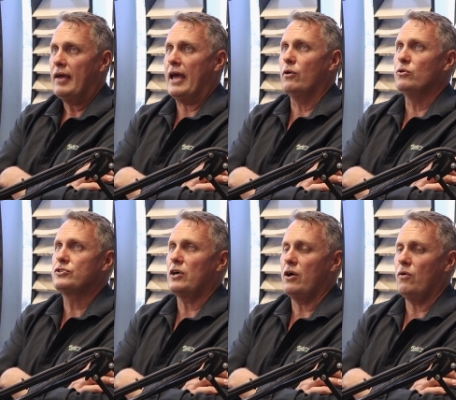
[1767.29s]
and
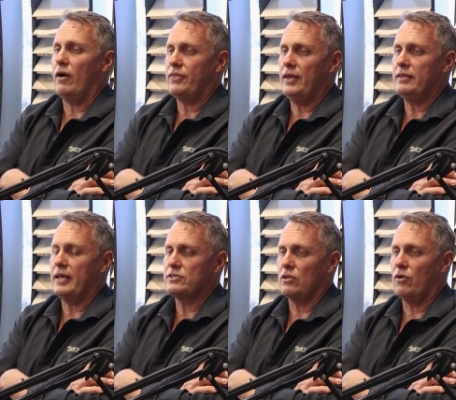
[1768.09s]
also I think
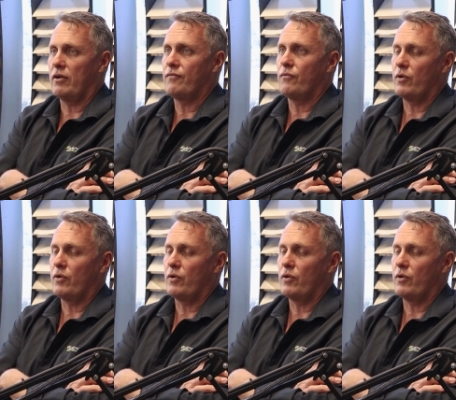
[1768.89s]
there's a lot of